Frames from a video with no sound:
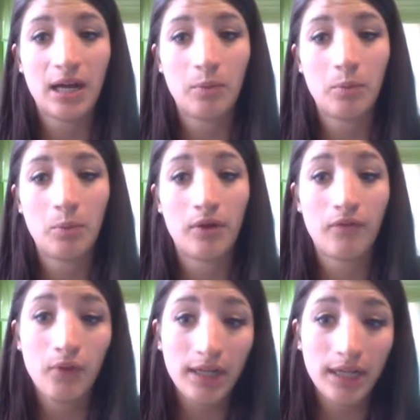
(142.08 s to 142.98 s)
more
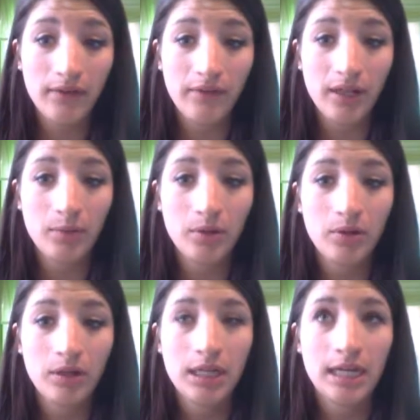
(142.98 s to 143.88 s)
folate
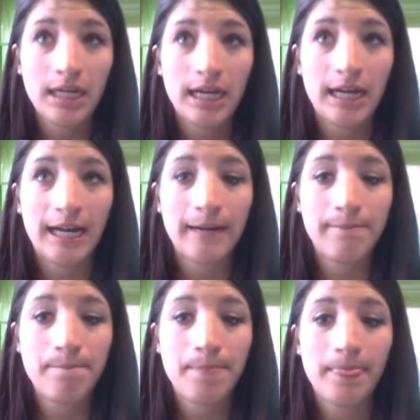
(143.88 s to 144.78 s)
available,
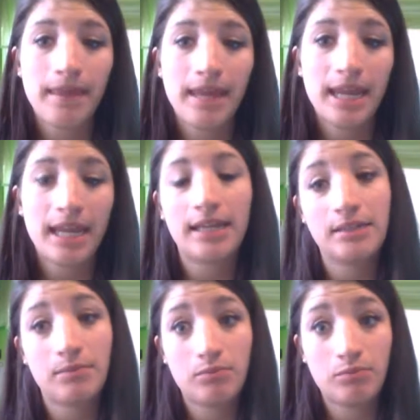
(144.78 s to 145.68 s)
and
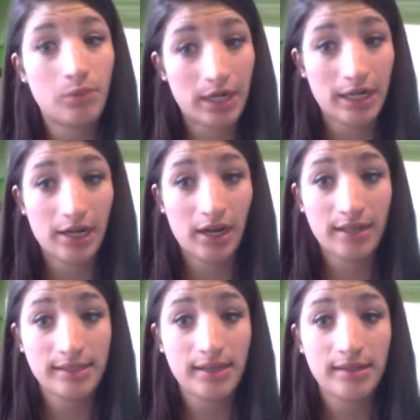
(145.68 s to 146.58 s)
more
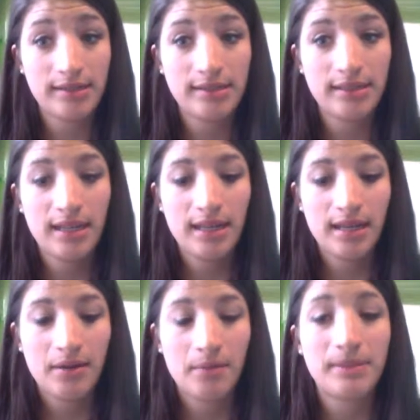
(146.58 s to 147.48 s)
antioxidants.
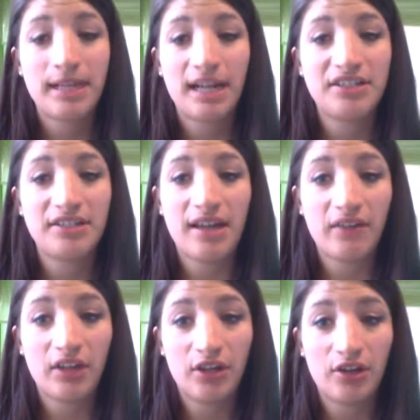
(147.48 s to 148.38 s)
Besides just having
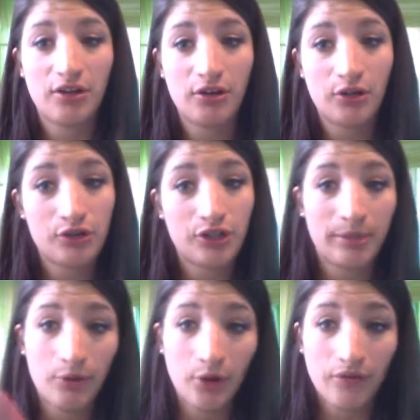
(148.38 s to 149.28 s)
a good nutrient
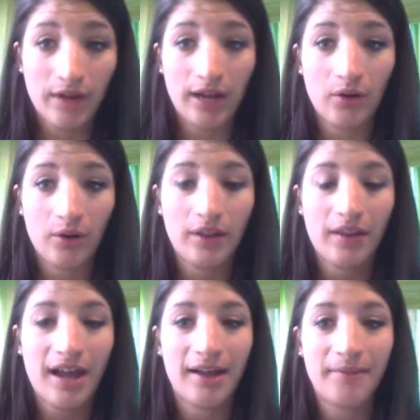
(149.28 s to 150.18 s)
profile,
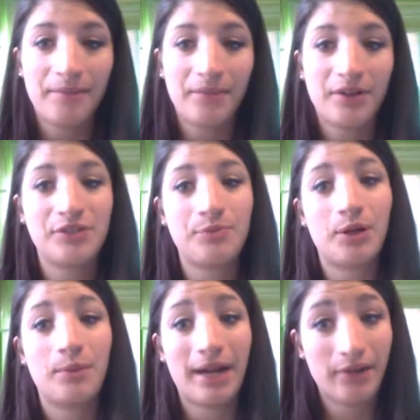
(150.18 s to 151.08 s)
there's
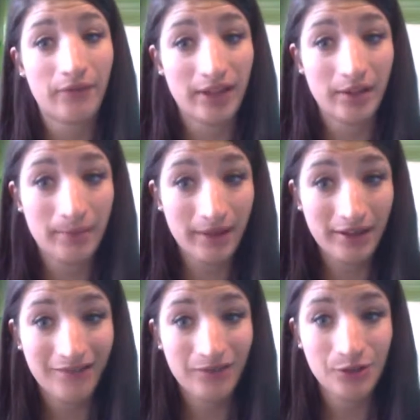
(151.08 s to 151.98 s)
more
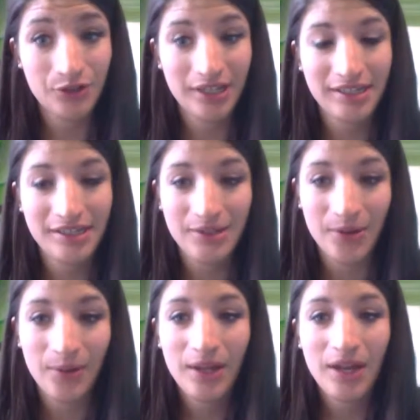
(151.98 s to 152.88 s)
bioavailability of nutrients,
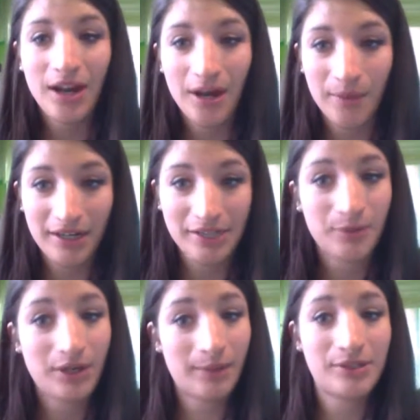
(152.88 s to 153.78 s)
so our body's
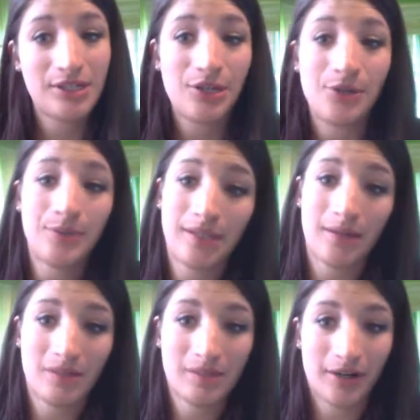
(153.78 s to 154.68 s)
more able to use them
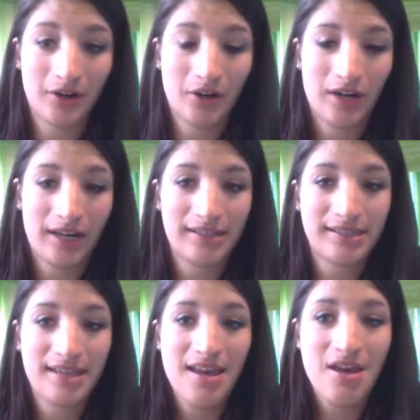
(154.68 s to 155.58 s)
in sprouted grains.
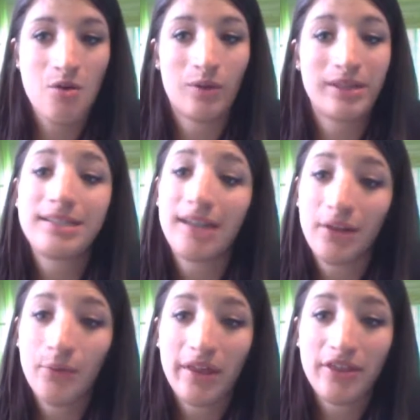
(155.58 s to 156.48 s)
One study
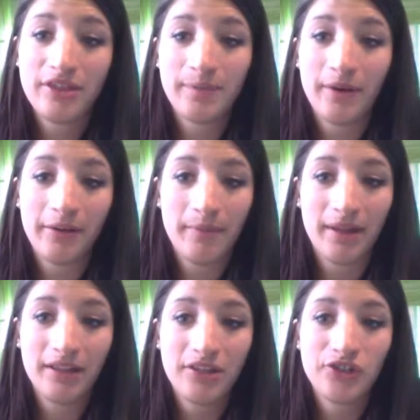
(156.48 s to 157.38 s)
with sprouted
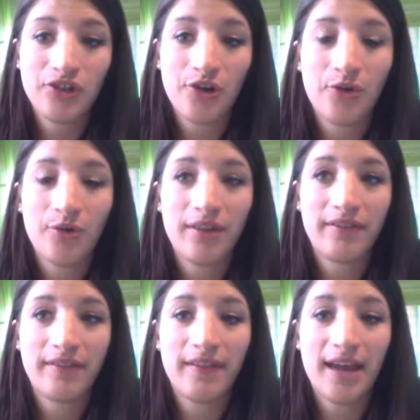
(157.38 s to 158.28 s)
millet showed
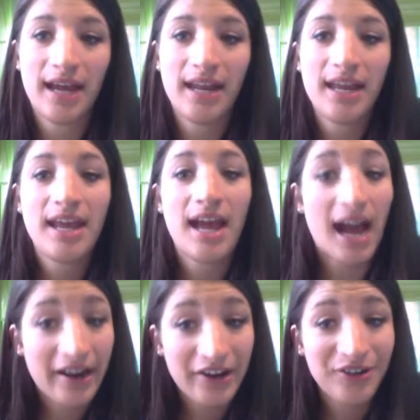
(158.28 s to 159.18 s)
that
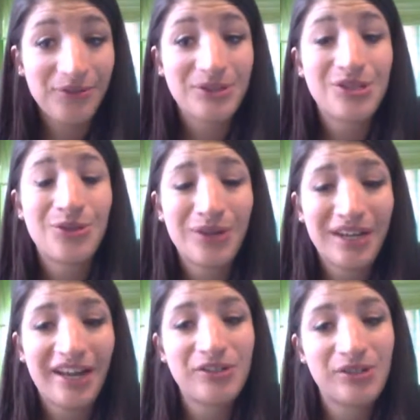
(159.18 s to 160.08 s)
iron was
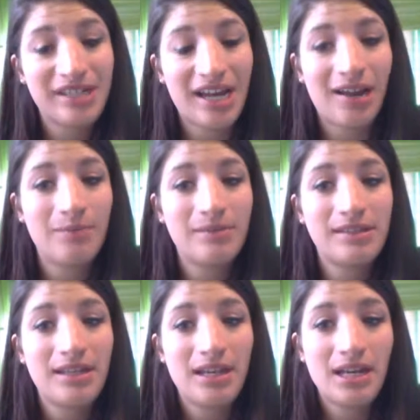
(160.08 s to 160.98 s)
300 times
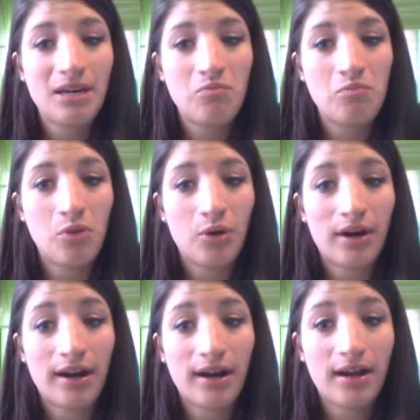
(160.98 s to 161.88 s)

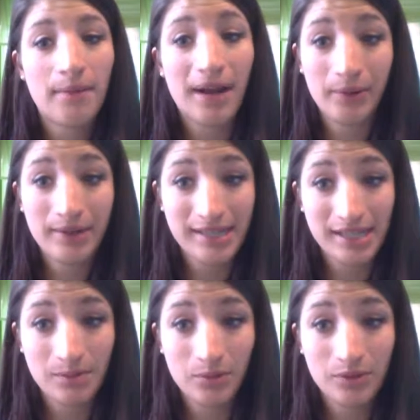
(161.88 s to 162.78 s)
more
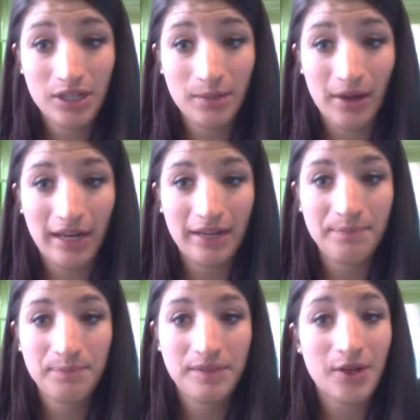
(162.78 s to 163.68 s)
bioaccessible to the body.
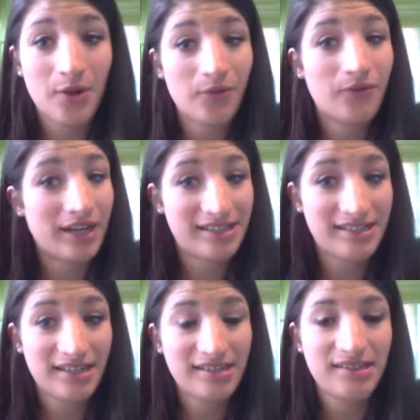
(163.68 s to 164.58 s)
So, for
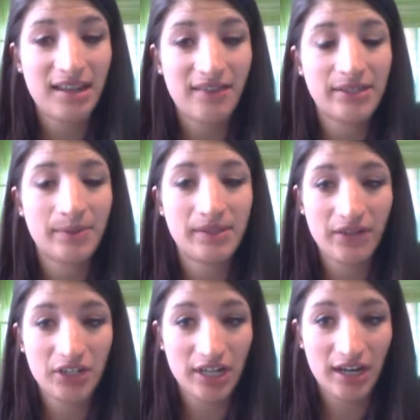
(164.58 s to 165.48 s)
instance, if someone's a
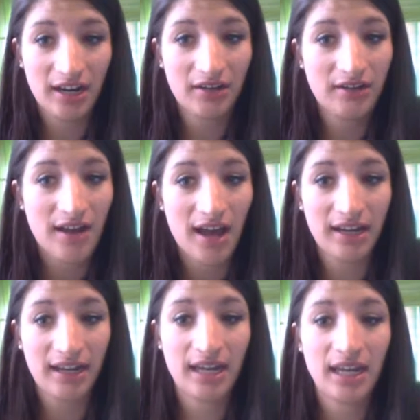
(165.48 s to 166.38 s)
vegetarian, not
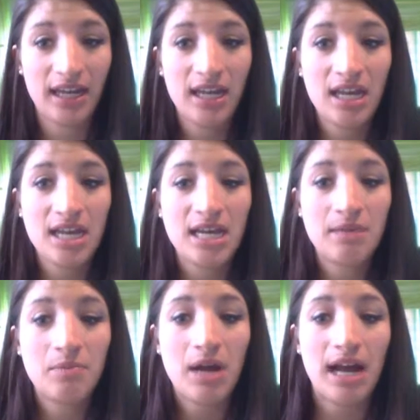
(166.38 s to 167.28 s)
eating
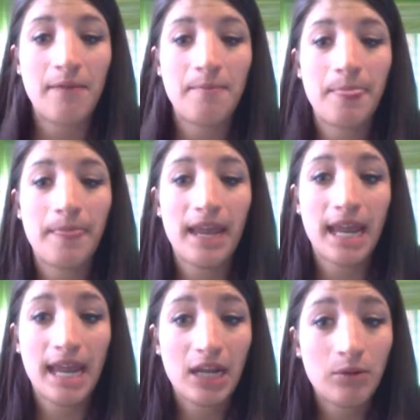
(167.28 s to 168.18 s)

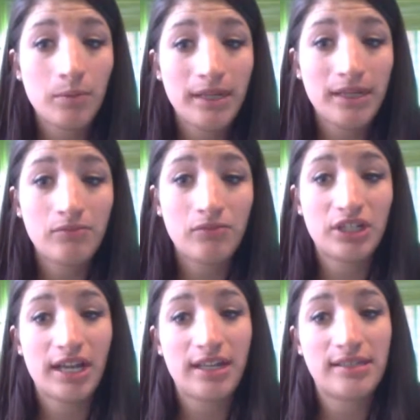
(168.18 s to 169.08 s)
animal meat, which
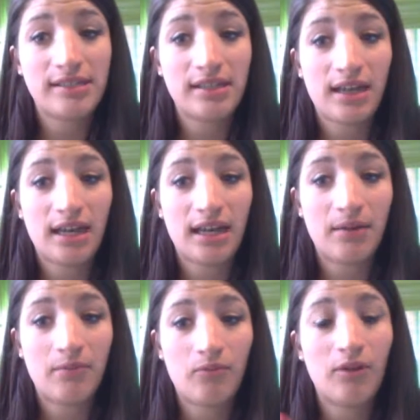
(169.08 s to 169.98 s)
has
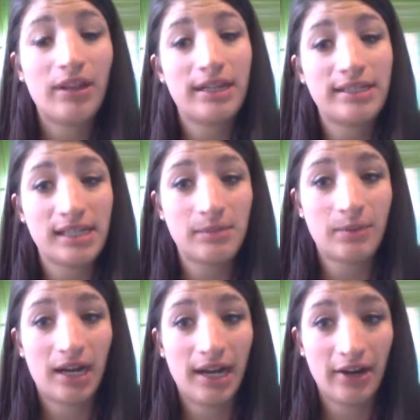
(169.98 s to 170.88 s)
really accessible
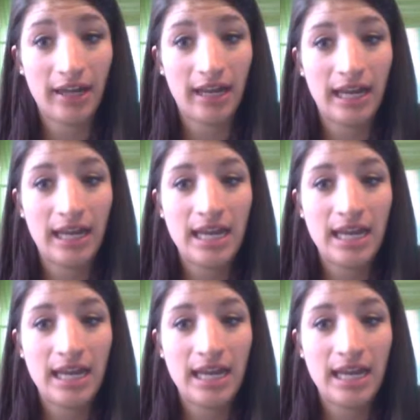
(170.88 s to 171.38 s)
iron in it,